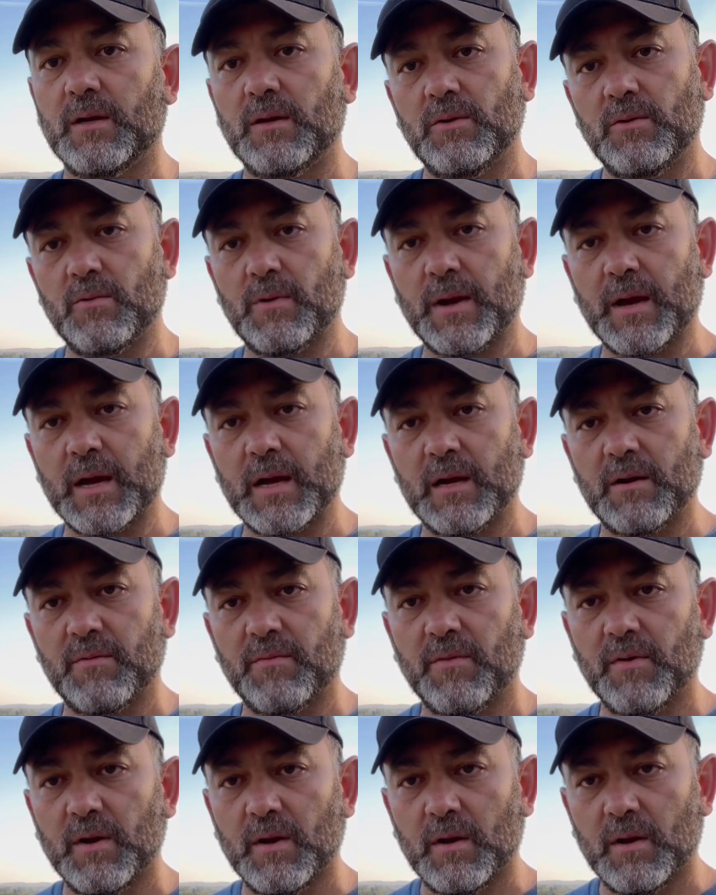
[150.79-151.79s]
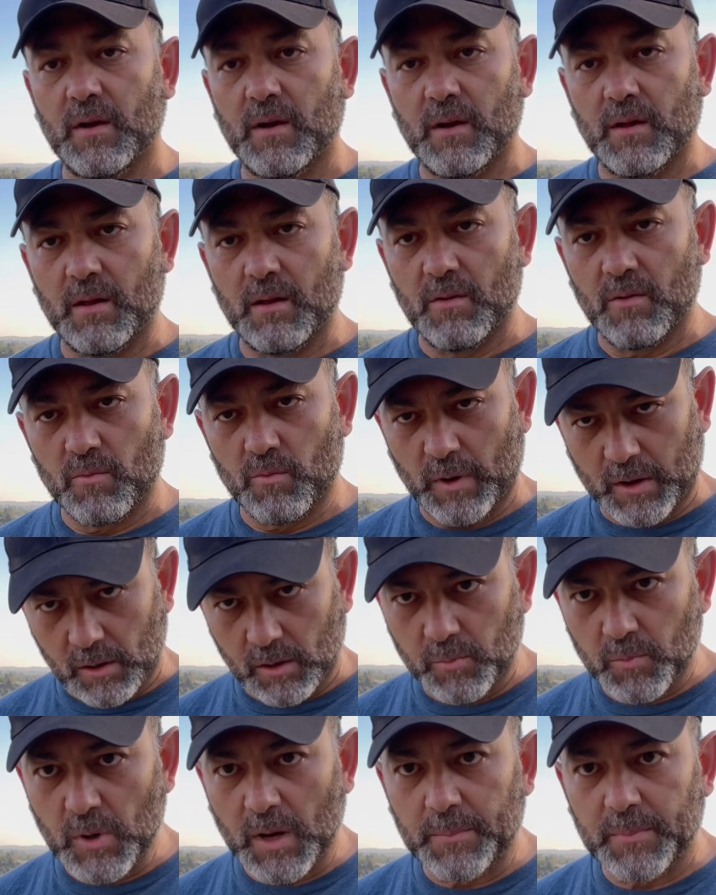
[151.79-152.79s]
You have regular
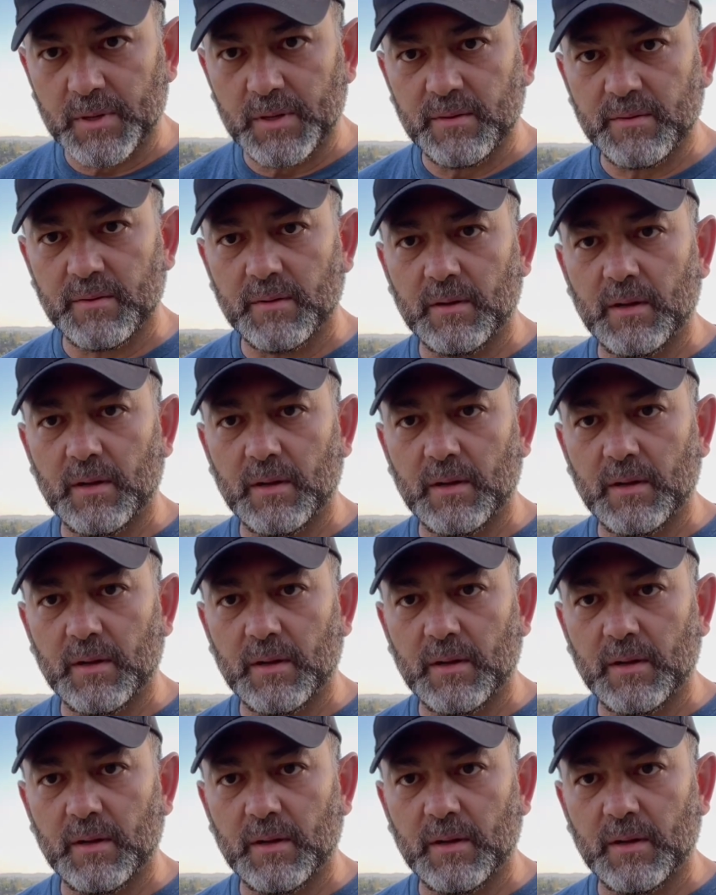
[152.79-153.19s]
properties